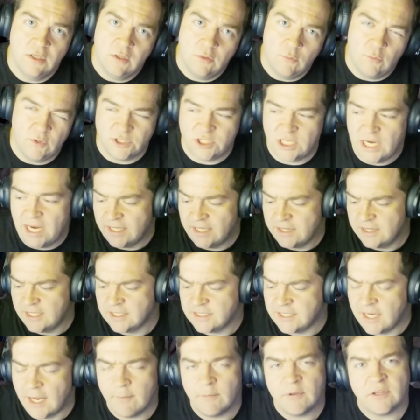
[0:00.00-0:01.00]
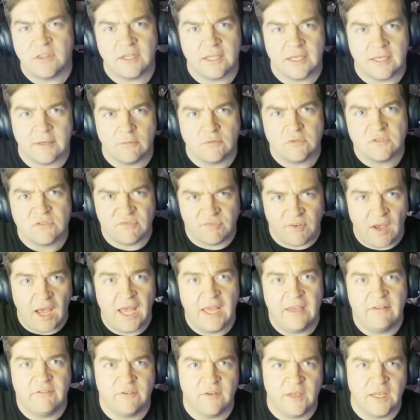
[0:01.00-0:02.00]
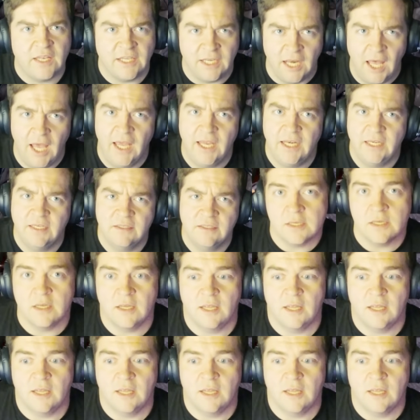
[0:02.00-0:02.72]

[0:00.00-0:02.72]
which at the time I think it was 5 and 9.